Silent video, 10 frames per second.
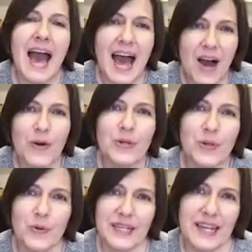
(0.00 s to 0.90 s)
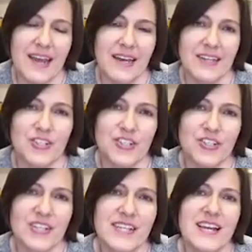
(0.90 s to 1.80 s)
how you
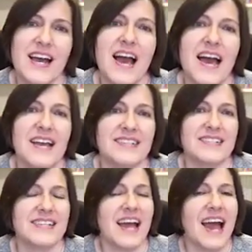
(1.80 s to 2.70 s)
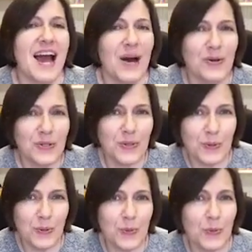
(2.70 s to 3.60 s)
engaged and how
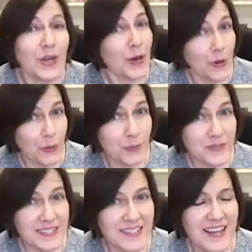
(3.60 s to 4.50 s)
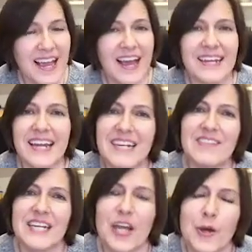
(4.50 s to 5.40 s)
you coped, and not
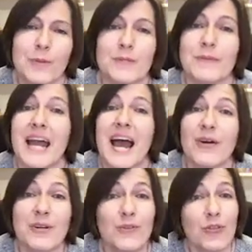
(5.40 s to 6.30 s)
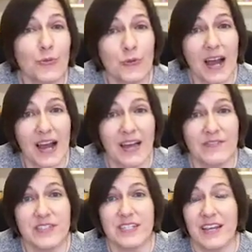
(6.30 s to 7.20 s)
even coped, but how you
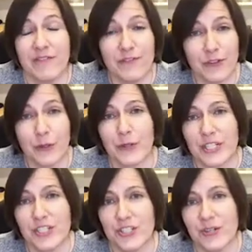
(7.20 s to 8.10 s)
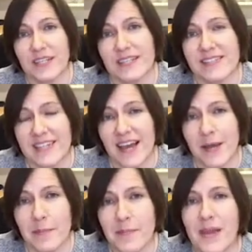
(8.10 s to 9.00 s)
thrived and flourished during this
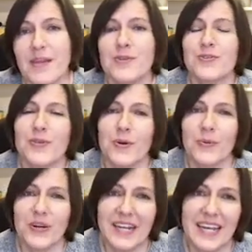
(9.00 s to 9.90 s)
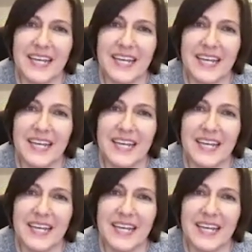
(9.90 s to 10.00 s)
time? So we're going to